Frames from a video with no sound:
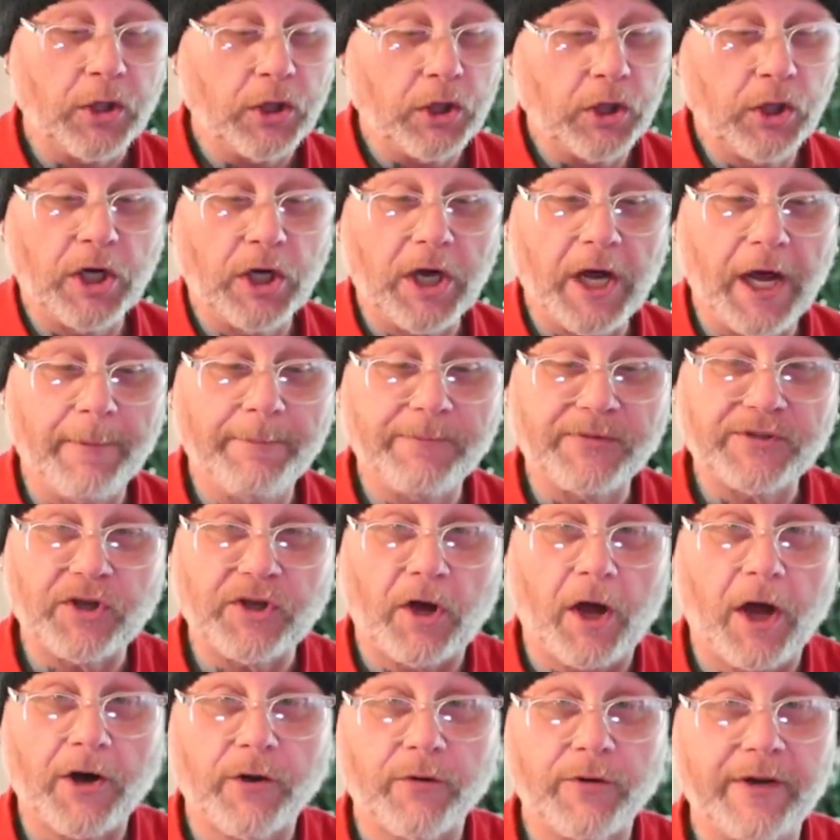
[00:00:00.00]
Look up
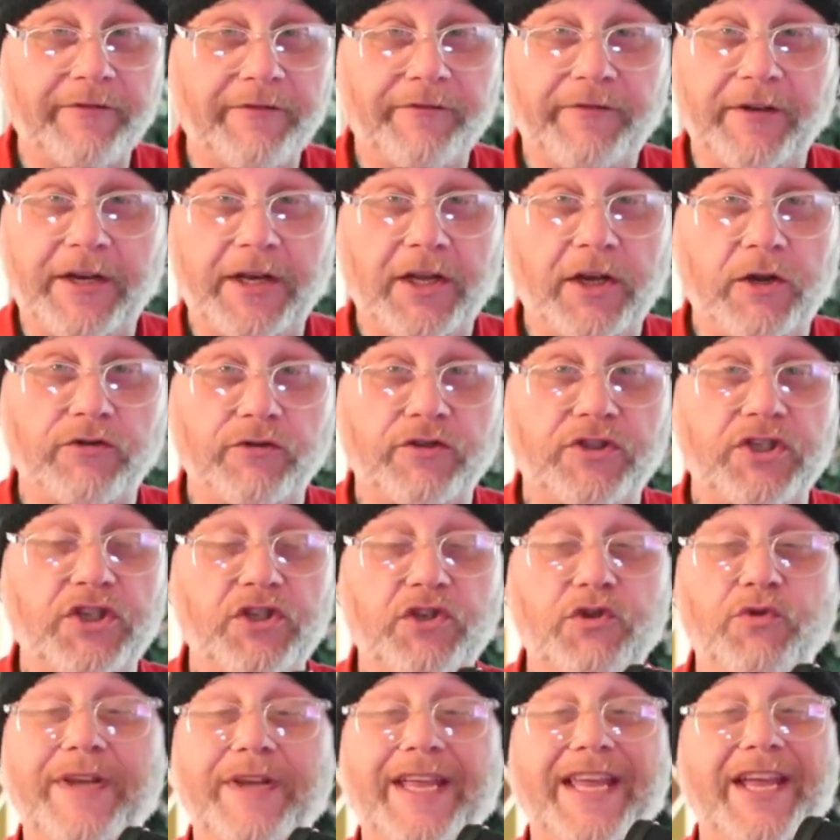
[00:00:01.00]
soldering videos.
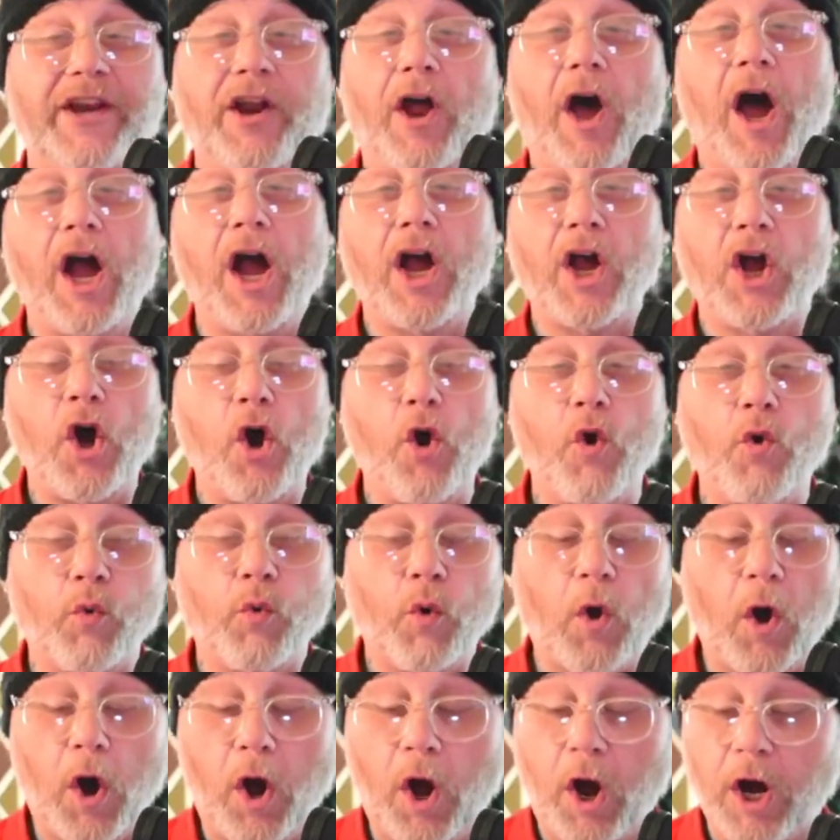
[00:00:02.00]
You cannot go
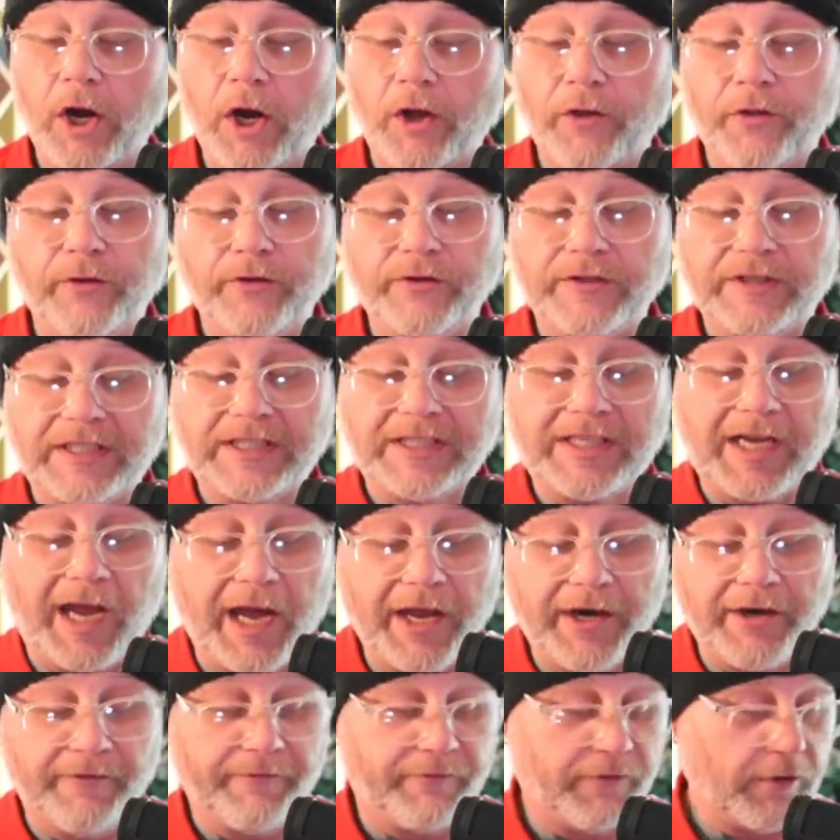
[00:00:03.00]
wrong. There's a
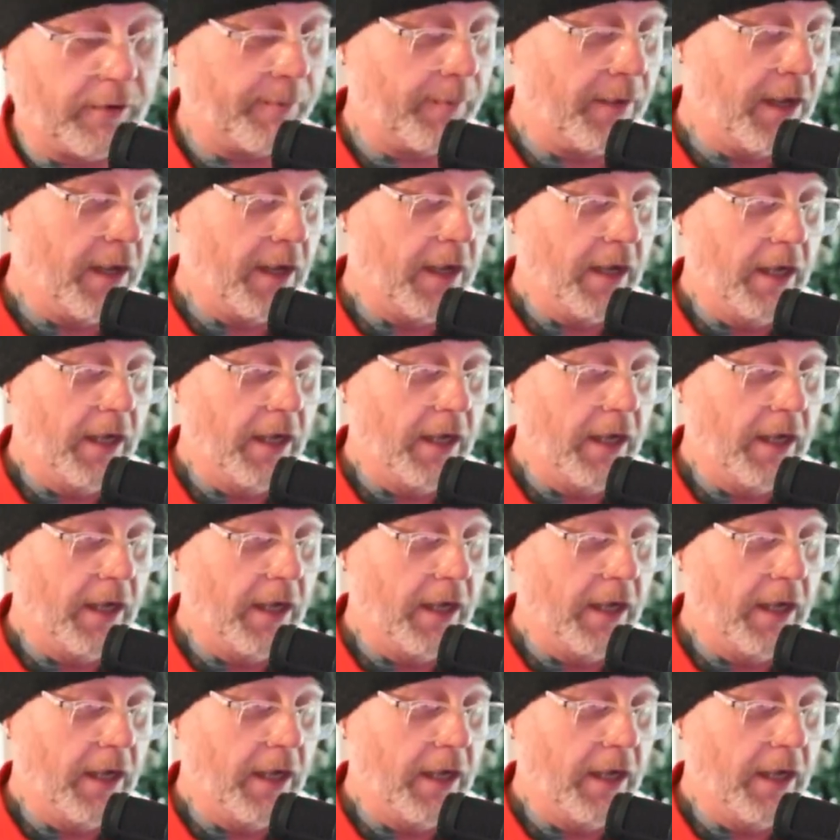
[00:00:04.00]
ton of them.